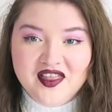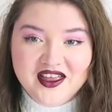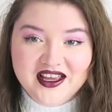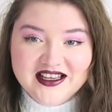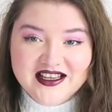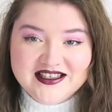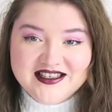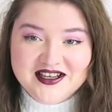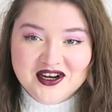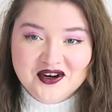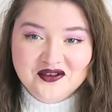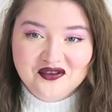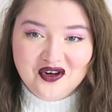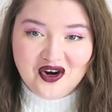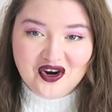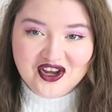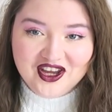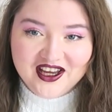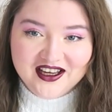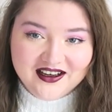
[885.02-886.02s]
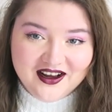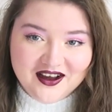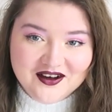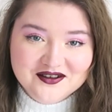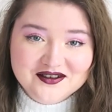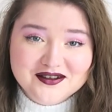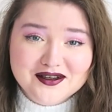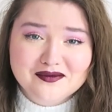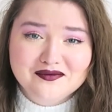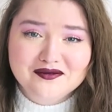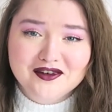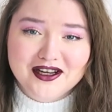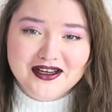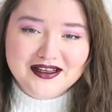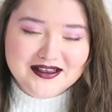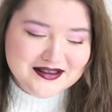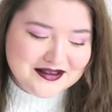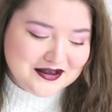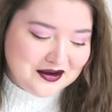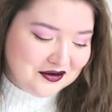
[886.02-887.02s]
I think it's still rocking loads. I'm
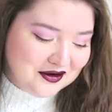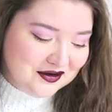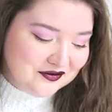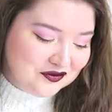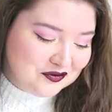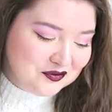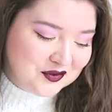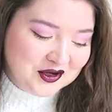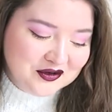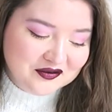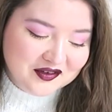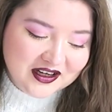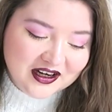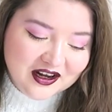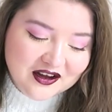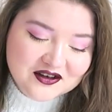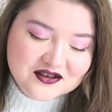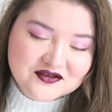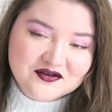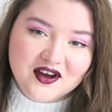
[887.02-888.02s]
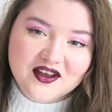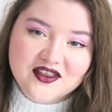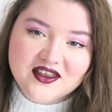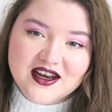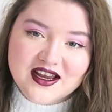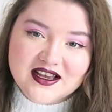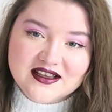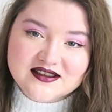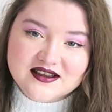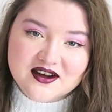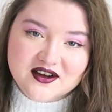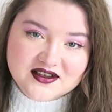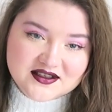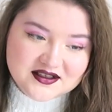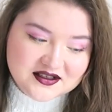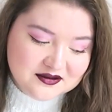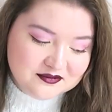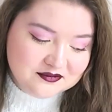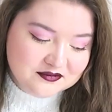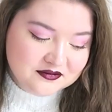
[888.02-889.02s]
really sorry for moving loads. Right, the next
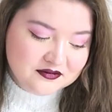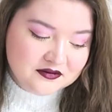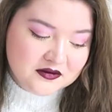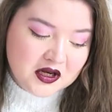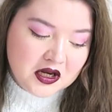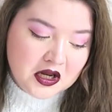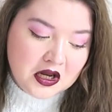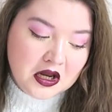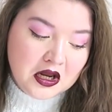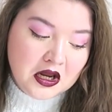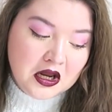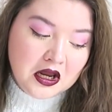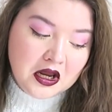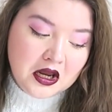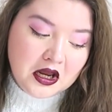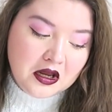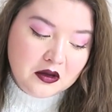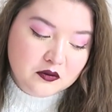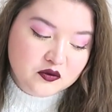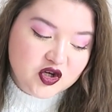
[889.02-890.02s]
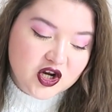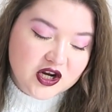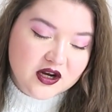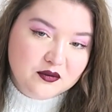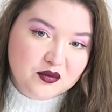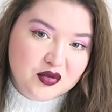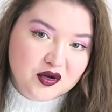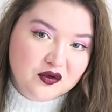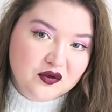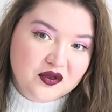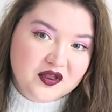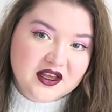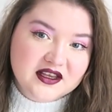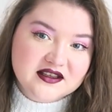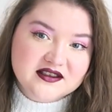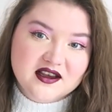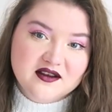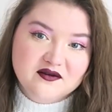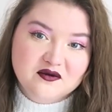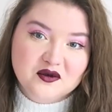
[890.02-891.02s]
item. I'm trying to pull
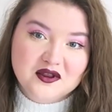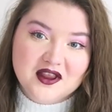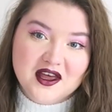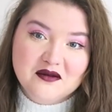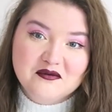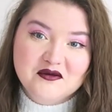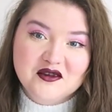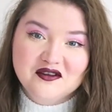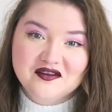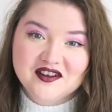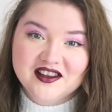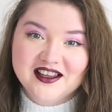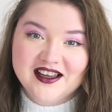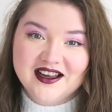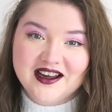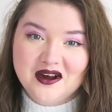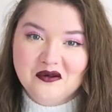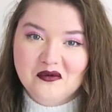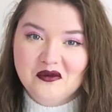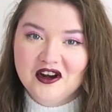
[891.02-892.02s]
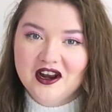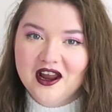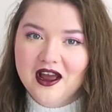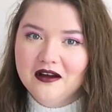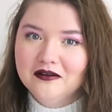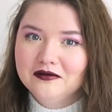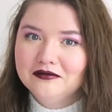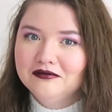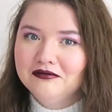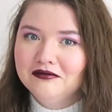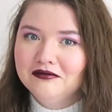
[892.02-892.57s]
things over without moving the camera now.